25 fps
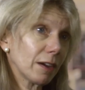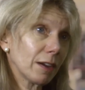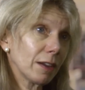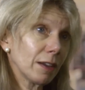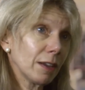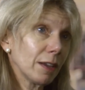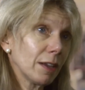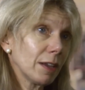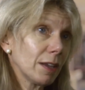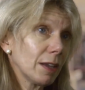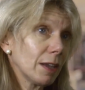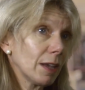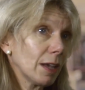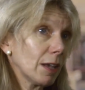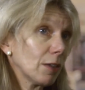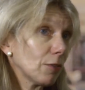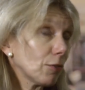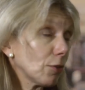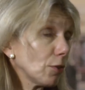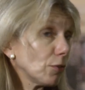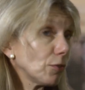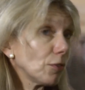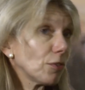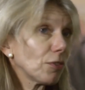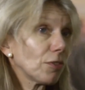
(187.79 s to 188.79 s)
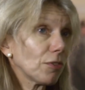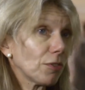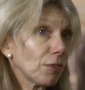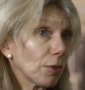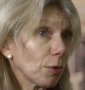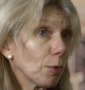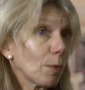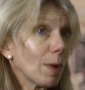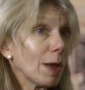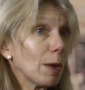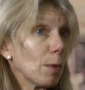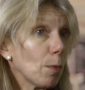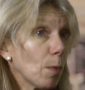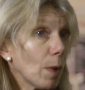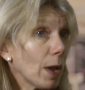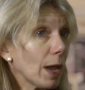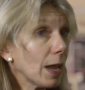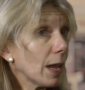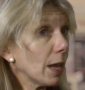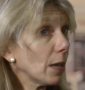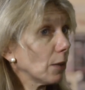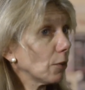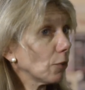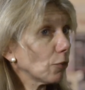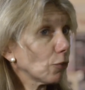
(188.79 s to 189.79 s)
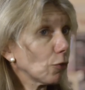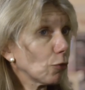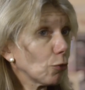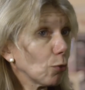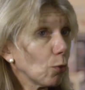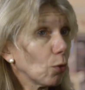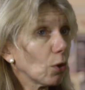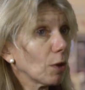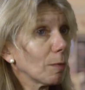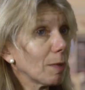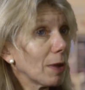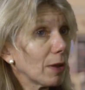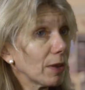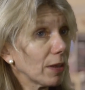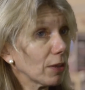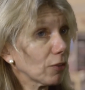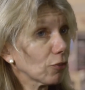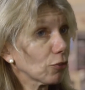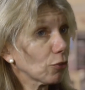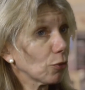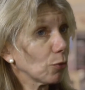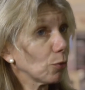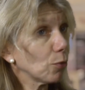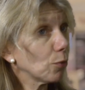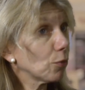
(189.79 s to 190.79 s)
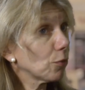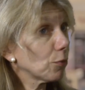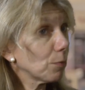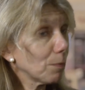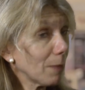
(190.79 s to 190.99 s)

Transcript: and so this is a great way just to talk about issues,